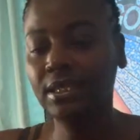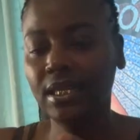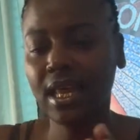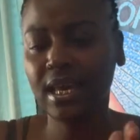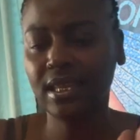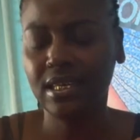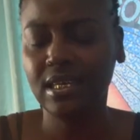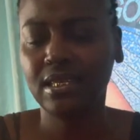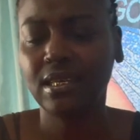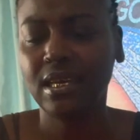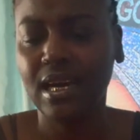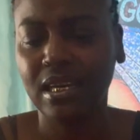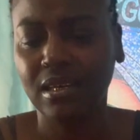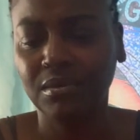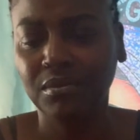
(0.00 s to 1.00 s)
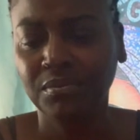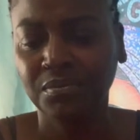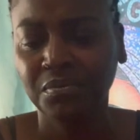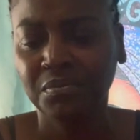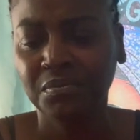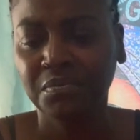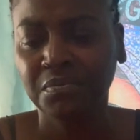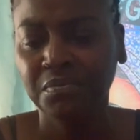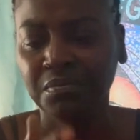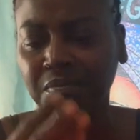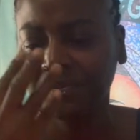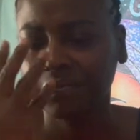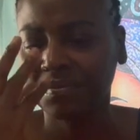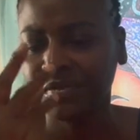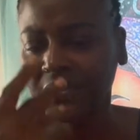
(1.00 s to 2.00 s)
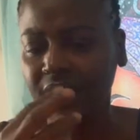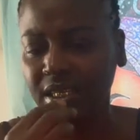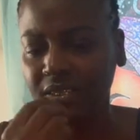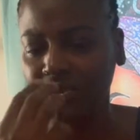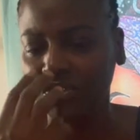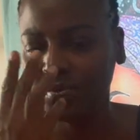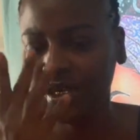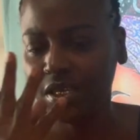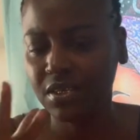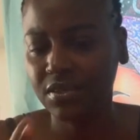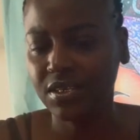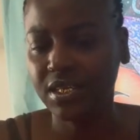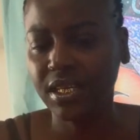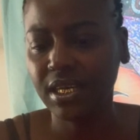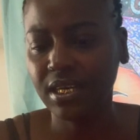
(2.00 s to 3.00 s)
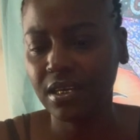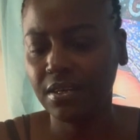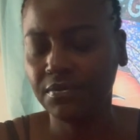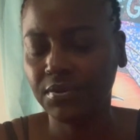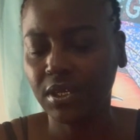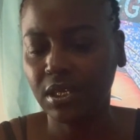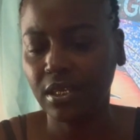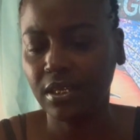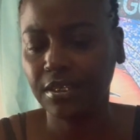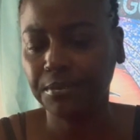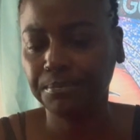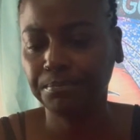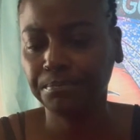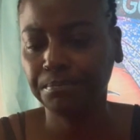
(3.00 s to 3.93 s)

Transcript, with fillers: Like this kind of gives me a scent of a um,